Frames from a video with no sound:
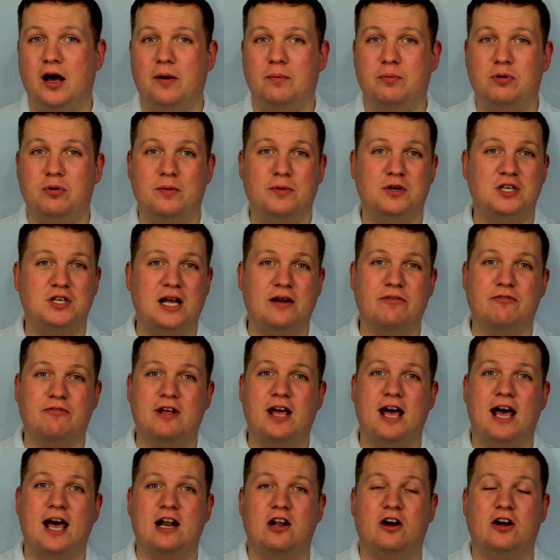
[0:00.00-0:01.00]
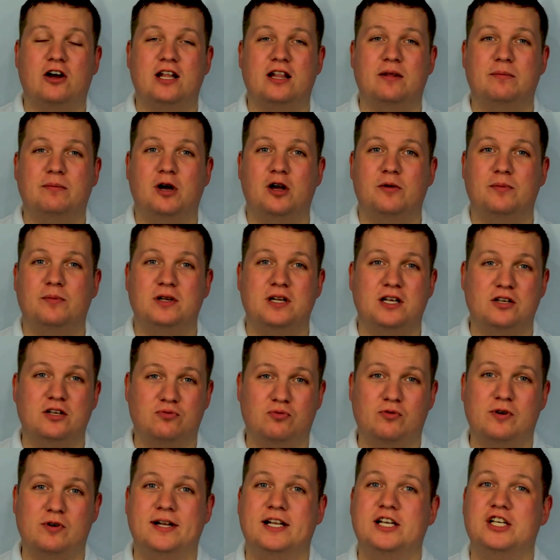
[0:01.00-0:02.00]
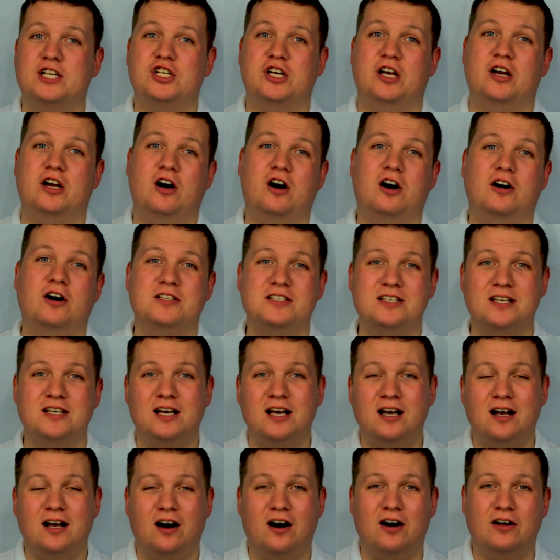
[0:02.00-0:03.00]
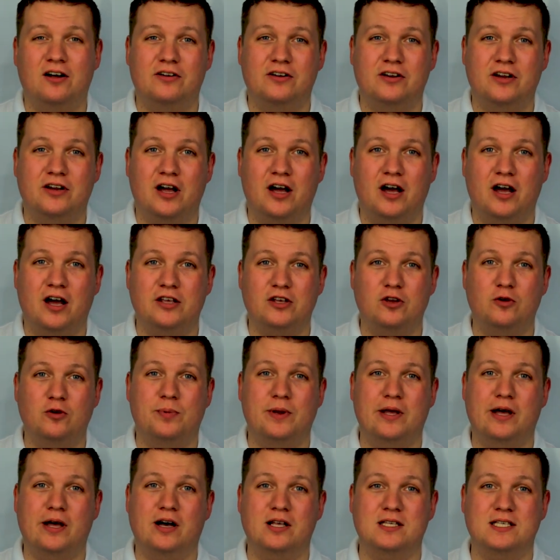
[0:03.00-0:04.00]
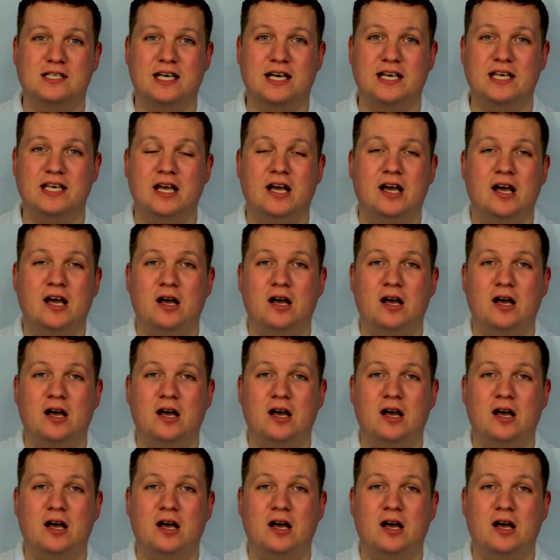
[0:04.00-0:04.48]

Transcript: Pretty much every airline at the moment is really shit hot on UPRT,